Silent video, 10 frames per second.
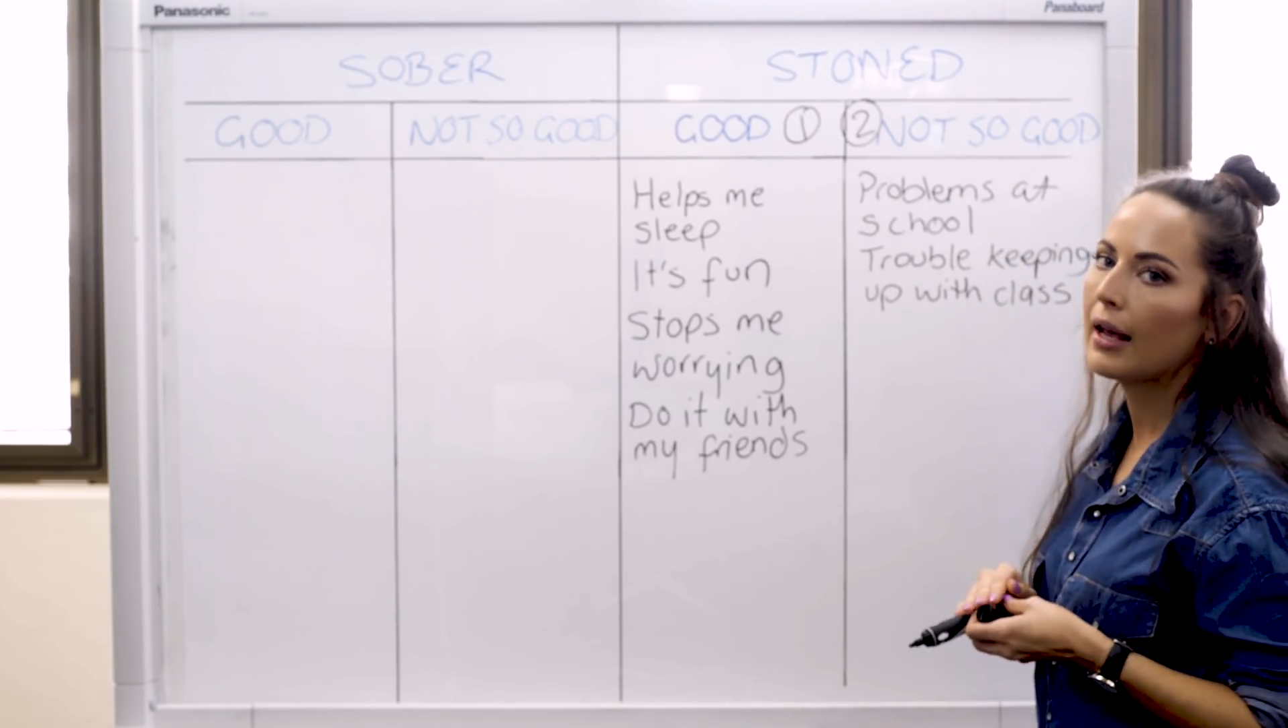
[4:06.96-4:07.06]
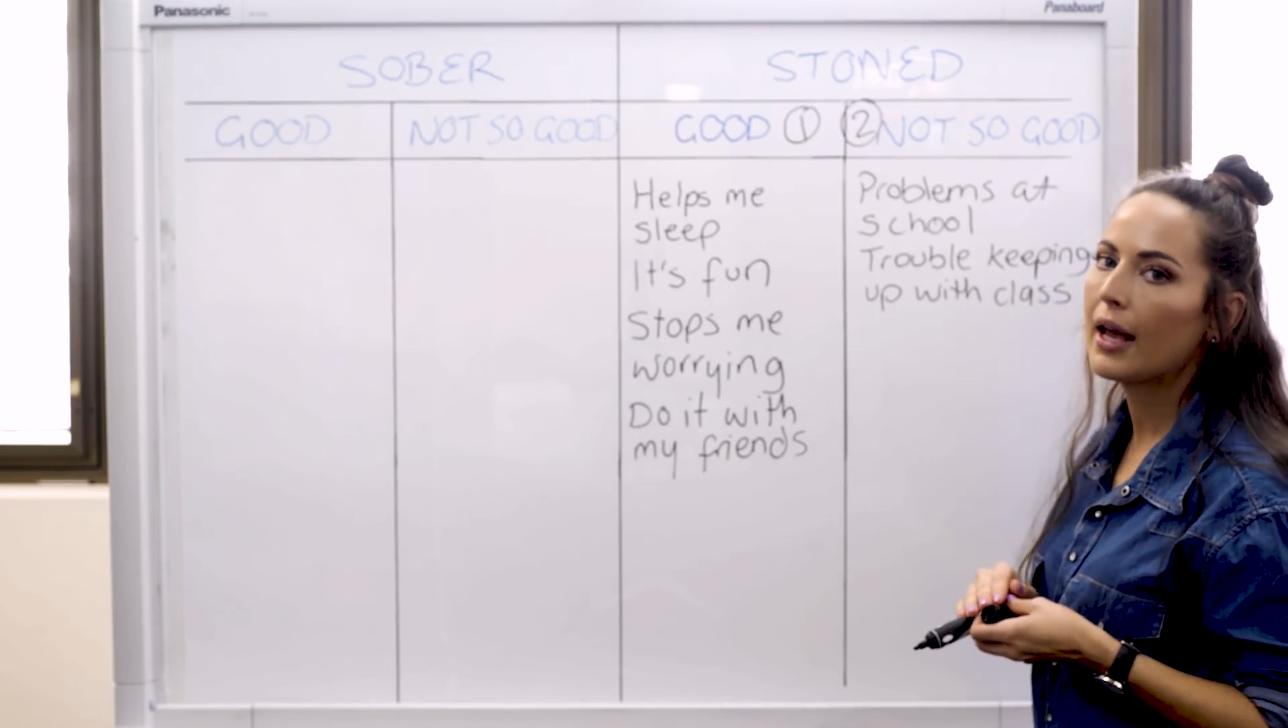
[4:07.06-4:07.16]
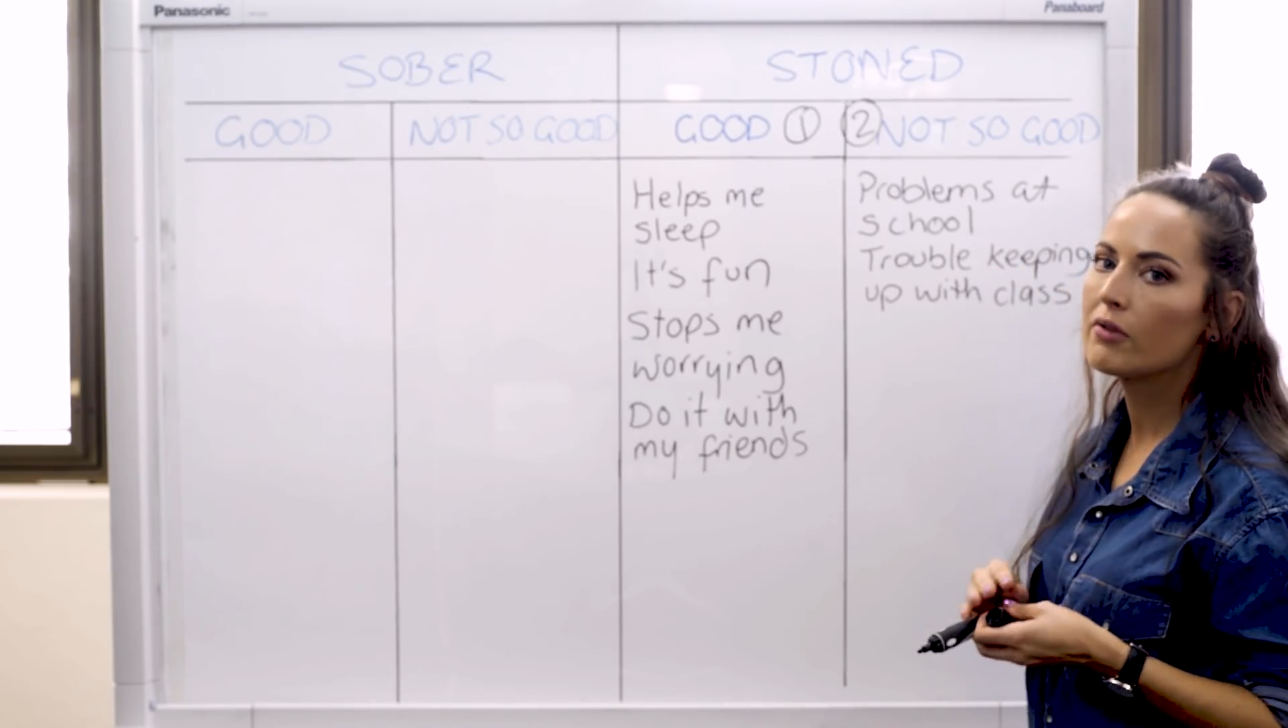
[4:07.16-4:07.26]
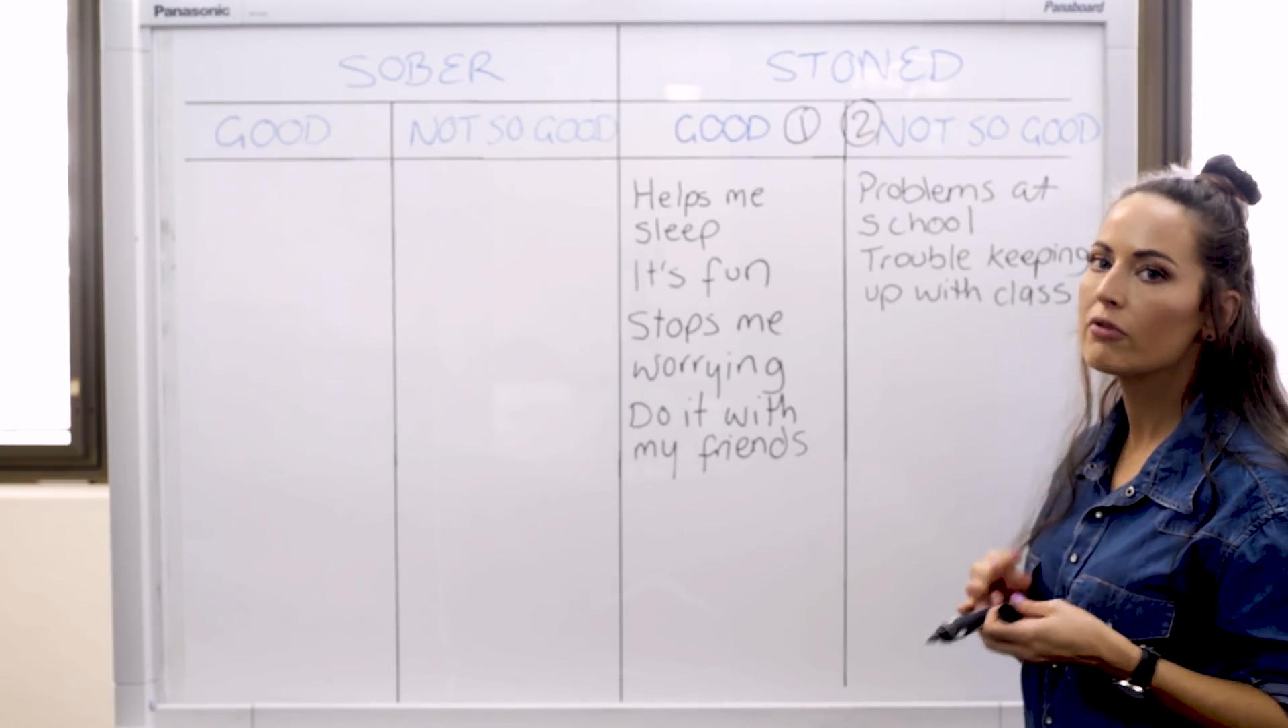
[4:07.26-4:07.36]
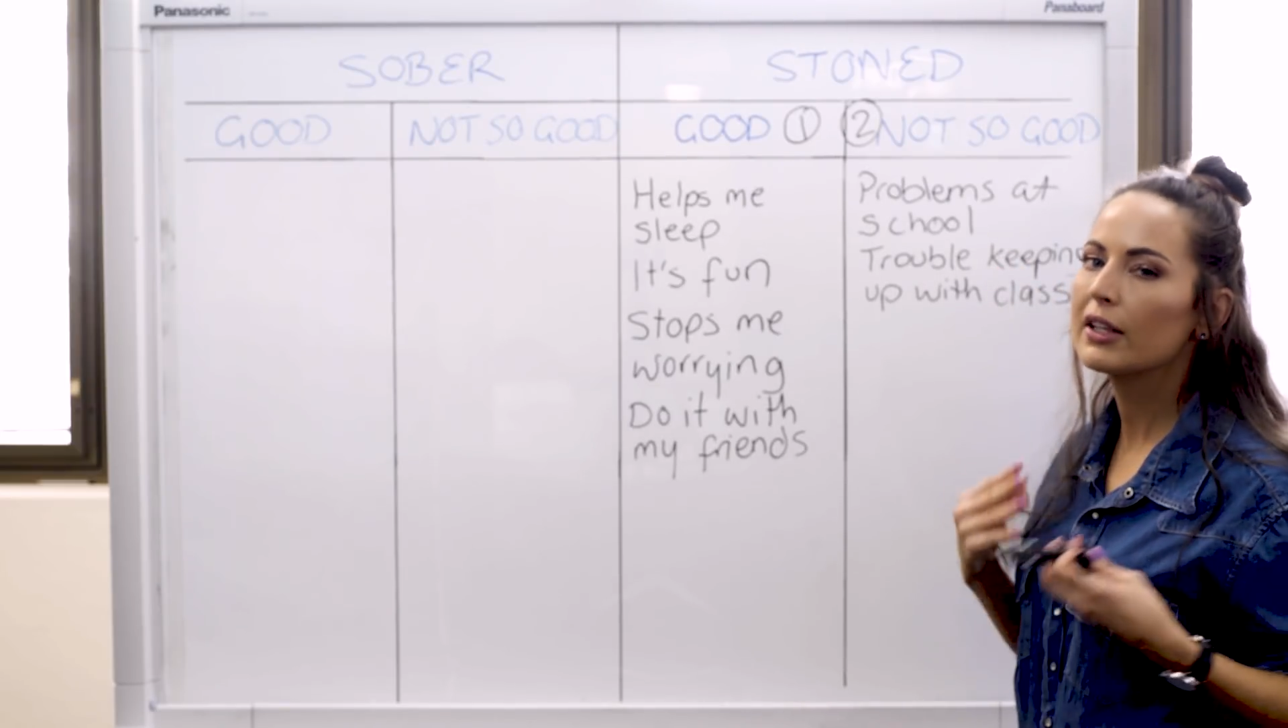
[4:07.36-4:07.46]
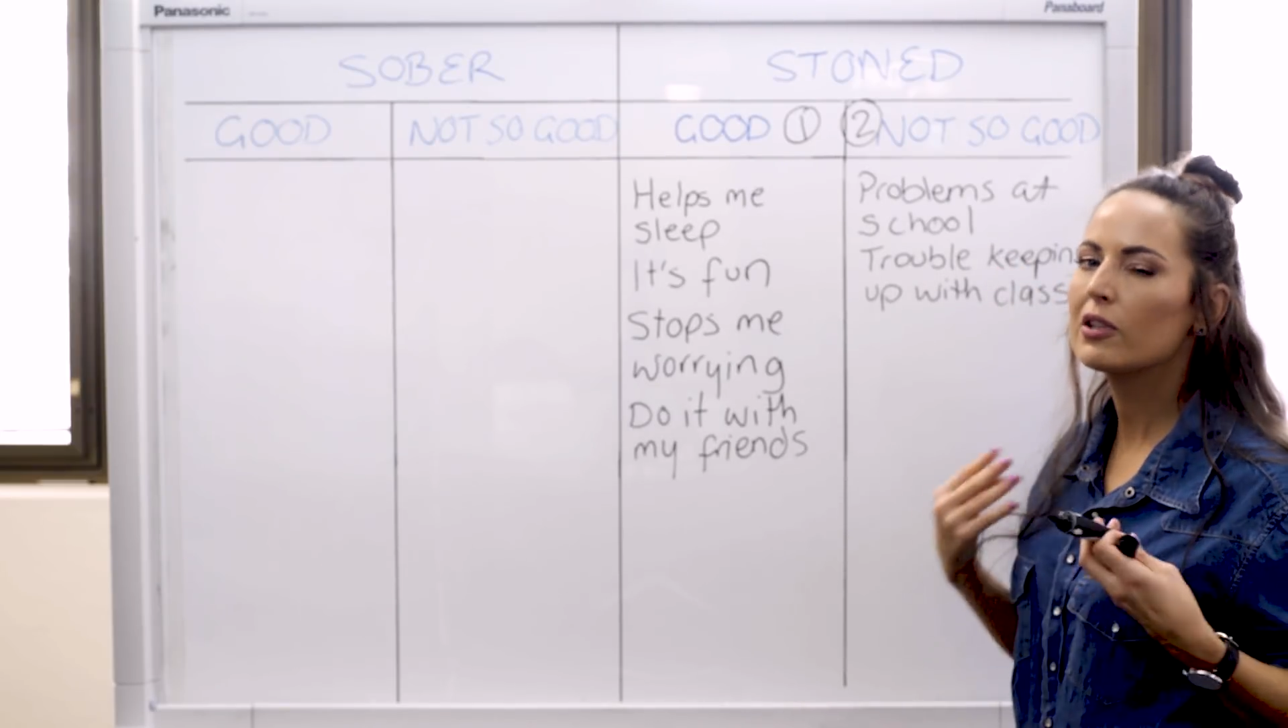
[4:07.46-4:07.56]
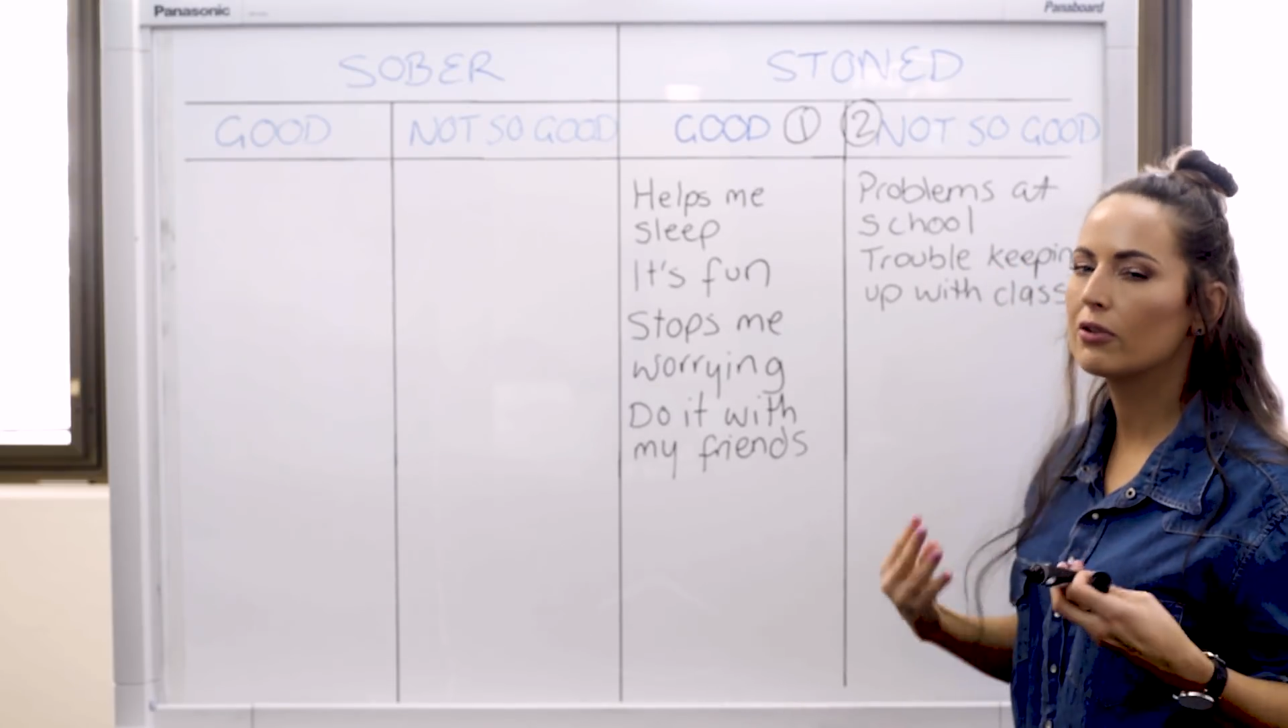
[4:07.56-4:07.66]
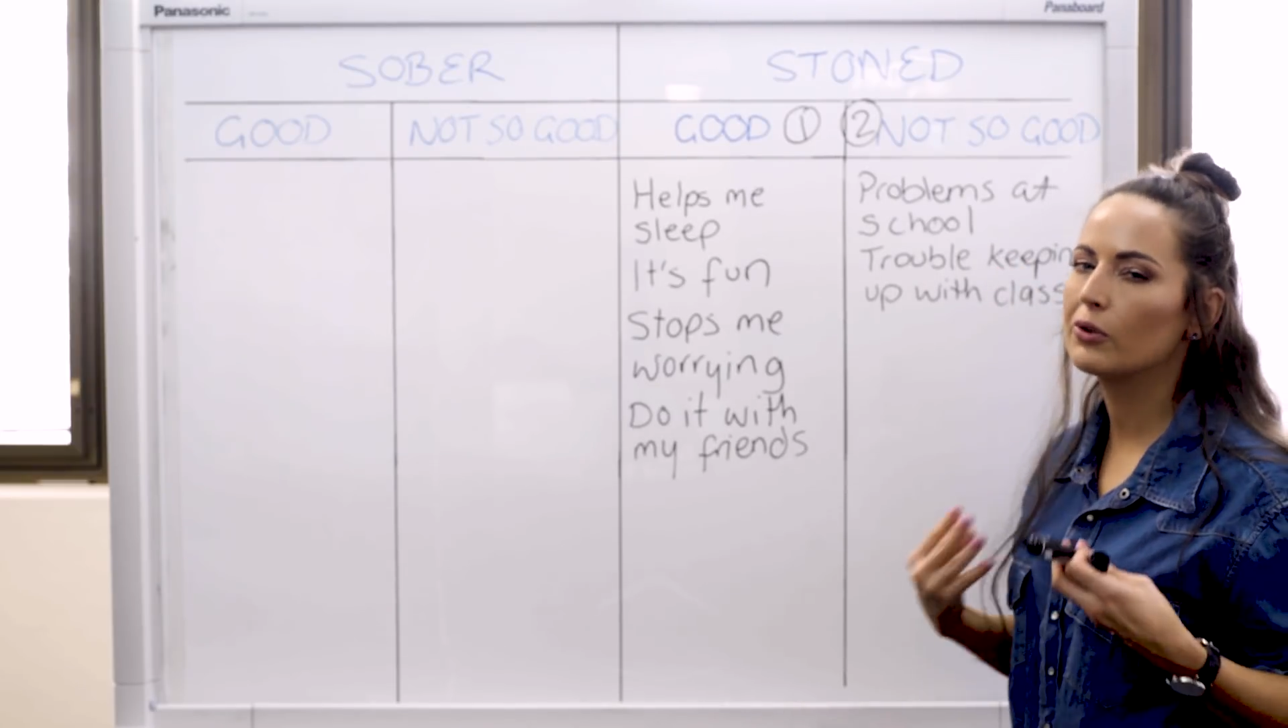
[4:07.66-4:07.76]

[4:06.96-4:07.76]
and really drill